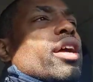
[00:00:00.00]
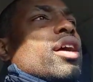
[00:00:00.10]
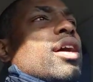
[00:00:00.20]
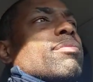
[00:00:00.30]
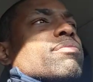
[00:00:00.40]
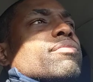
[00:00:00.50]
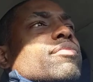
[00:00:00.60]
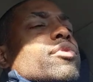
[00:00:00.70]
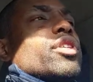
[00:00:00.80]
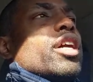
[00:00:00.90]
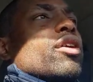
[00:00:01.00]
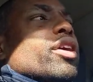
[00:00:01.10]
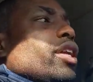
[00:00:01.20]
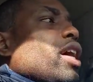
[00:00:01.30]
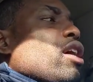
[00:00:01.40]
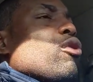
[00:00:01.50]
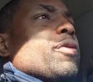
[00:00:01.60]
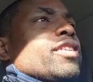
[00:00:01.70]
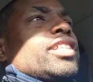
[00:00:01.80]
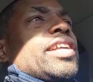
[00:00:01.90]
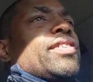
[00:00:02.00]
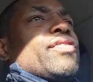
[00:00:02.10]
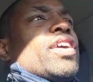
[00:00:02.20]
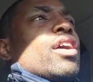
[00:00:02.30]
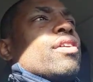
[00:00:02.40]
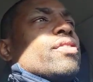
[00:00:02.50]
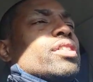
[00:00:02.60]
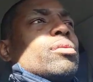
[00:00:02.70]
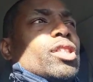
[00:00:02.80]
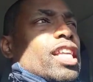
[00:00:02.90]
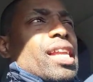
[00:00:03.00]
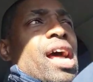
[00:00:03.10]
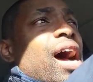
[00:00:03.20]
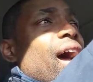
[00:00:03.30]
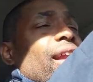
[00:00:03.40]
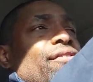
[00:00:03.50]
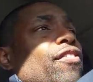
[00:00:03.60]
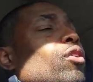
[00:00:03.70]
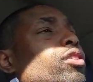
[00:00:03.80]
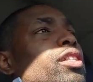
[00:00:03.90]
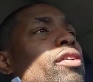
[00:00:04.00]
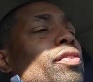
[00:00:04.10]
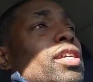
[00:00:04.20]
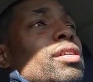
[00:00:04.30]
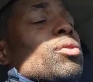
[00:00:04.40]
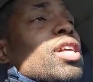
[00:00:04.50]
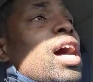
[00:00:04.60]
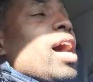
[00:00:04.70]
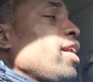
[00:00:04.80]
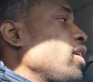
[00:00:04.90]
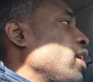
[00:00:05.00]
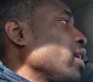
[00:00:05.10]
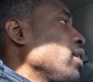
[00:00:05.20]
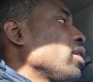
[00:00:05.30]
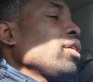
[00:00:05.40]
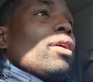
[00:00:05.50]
and not open the safety valve. And it was getting hot. I felt it and everything. It was hot. And